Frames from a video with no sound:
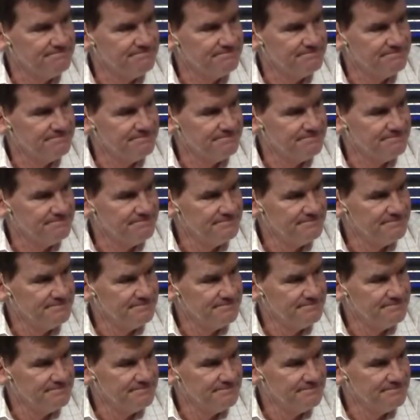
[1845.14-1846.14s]

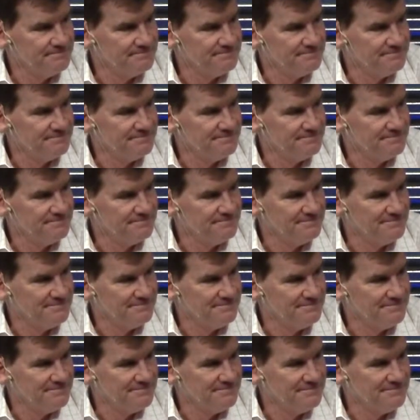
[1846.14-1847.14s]

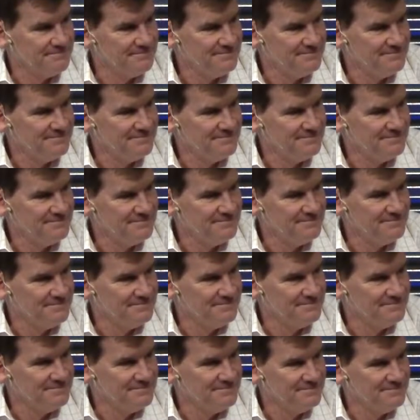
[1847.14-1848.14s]

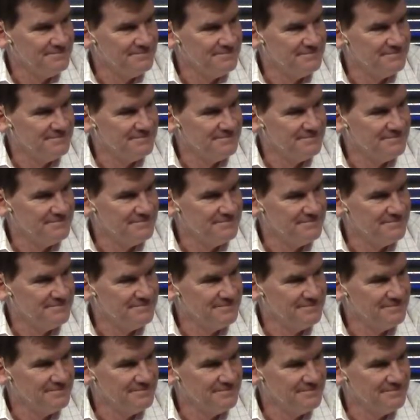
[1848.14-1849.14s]

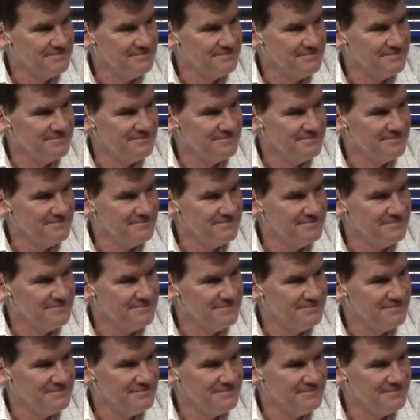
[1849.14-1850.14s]

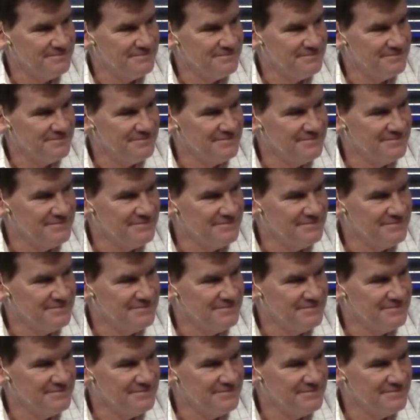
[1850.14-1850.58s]
[no speech]